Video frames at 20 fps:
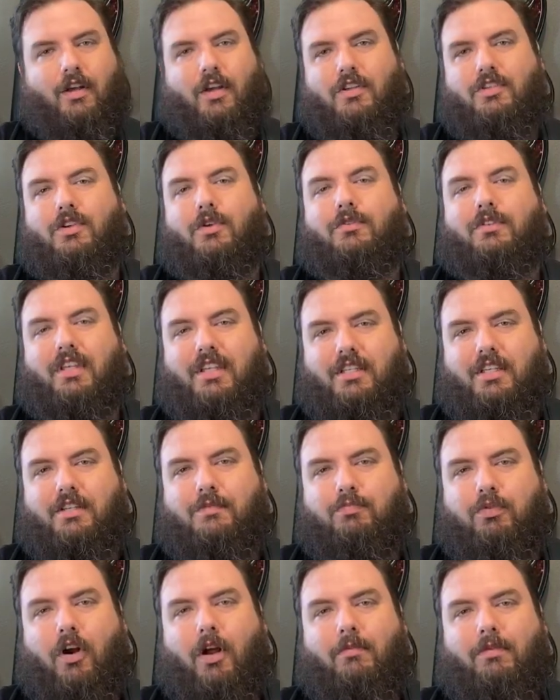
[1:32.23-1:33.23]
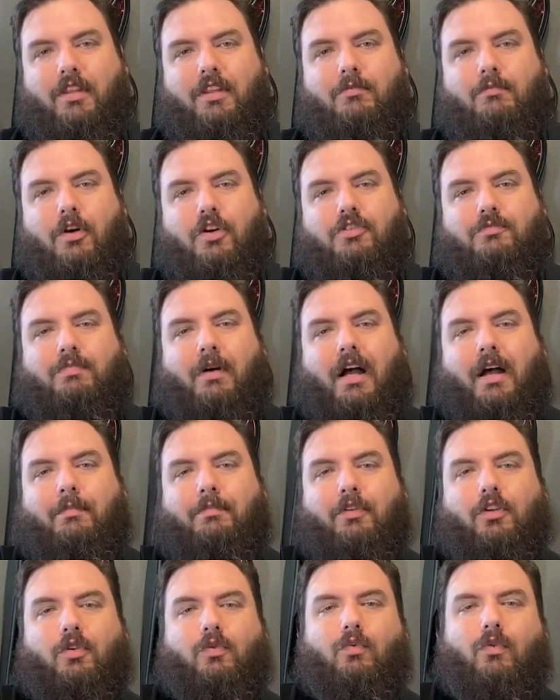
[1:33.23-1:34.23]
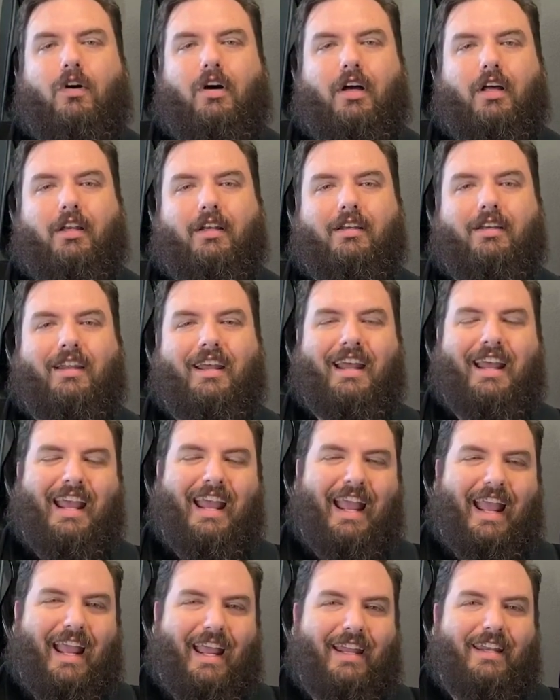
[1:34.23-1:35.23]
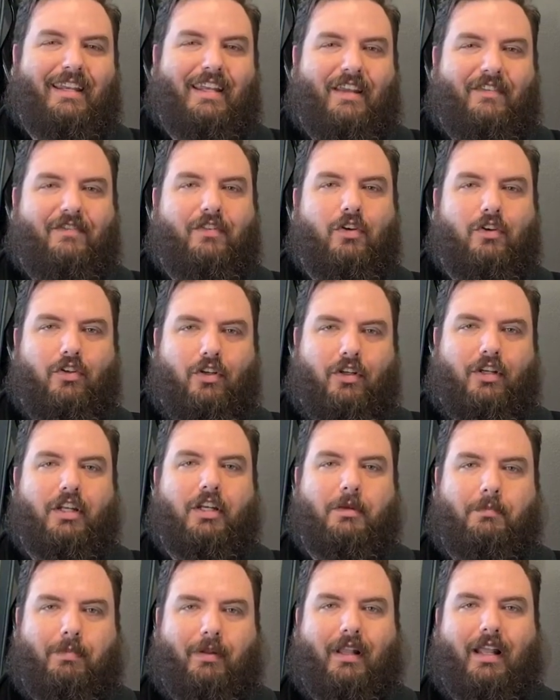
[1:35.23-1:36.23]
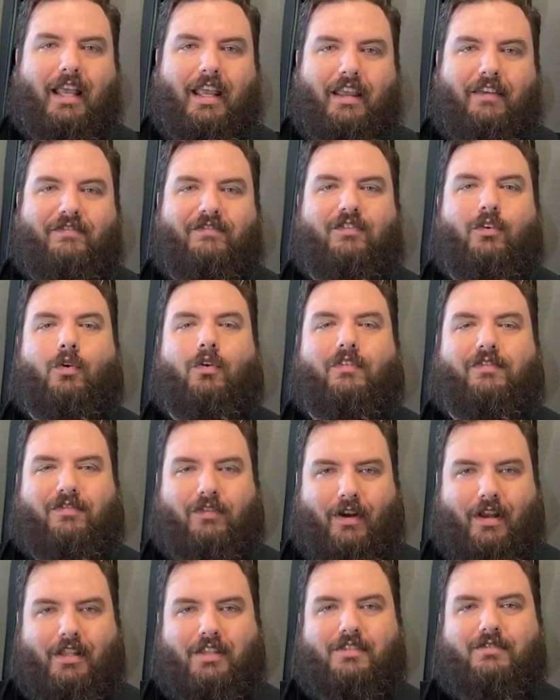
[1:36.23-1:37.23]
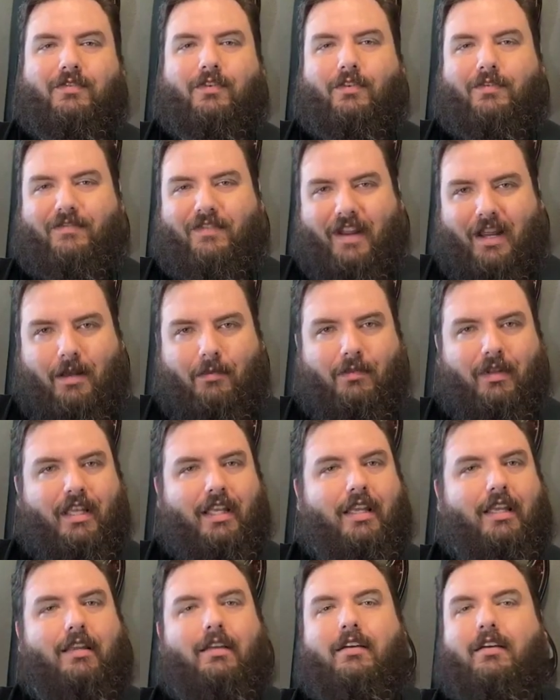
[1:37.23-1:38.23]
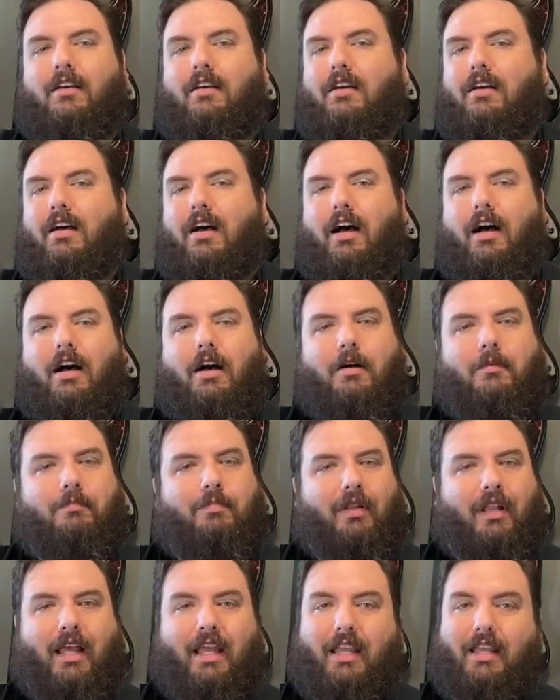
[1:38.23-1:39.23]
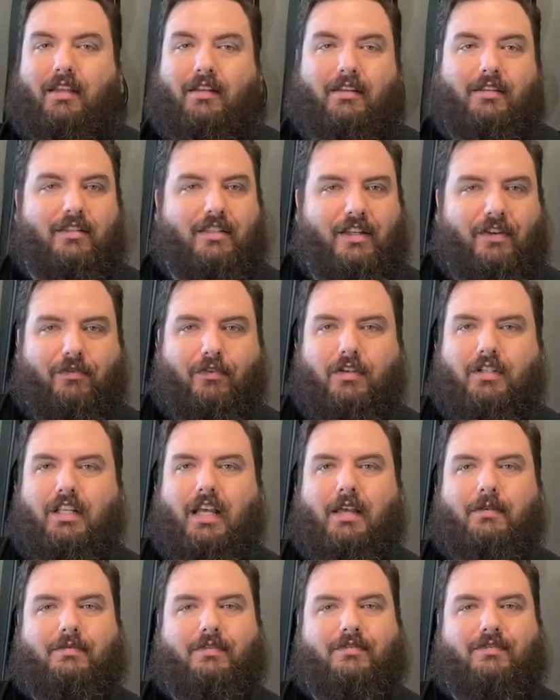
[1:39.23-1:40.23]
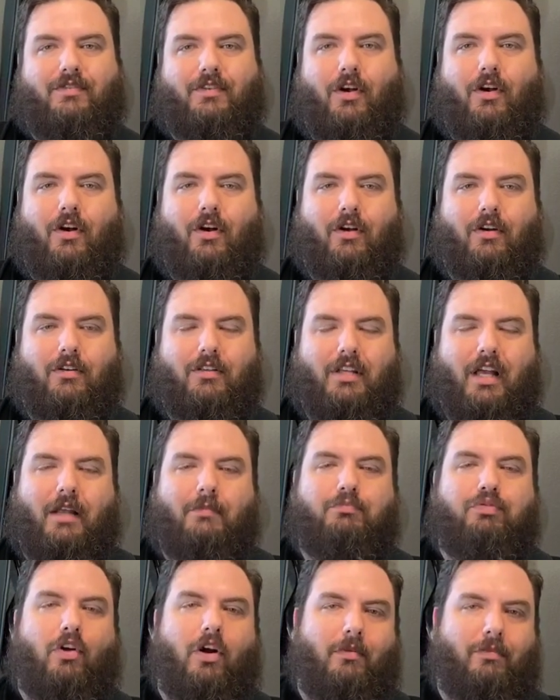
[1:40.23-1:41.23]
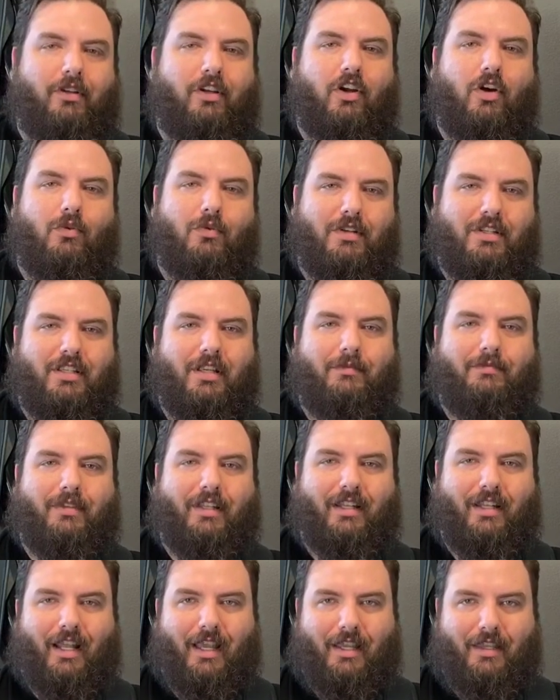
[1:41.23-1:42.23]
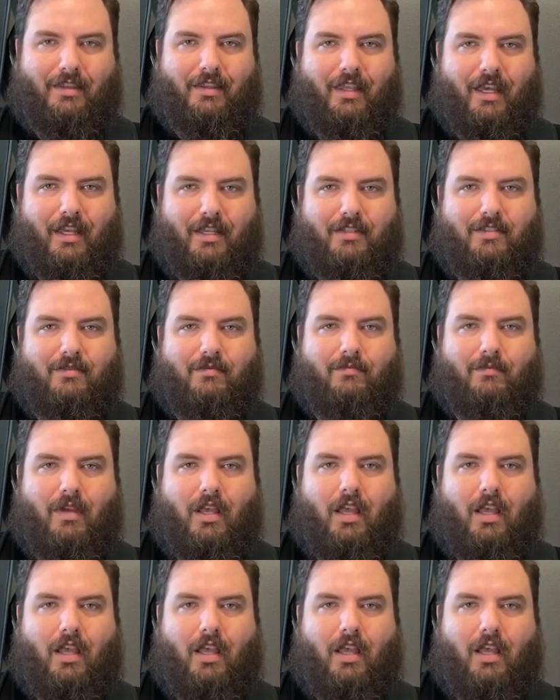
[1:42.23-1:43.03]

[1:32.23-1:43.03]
So this is probably the most popular one, and if you're looking to play for friends, for family, playing different types of songs, I'd probably go with something like this.